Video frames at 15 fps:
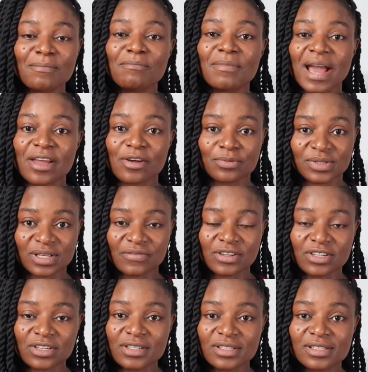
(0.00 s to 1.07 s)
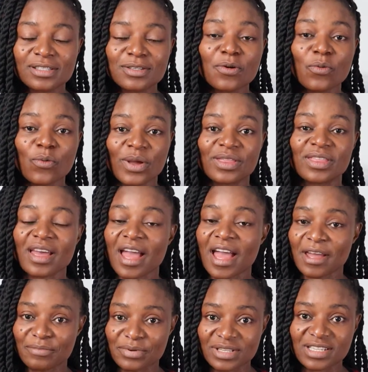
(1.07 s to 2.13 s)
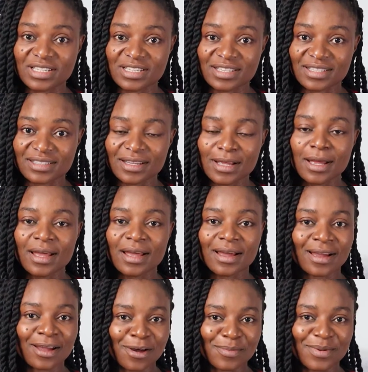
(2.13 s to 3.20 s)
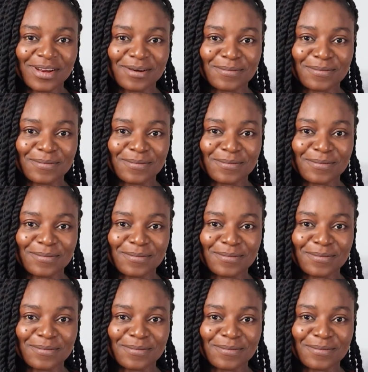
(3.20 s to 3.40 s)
my observations with hybrid teaching. Coming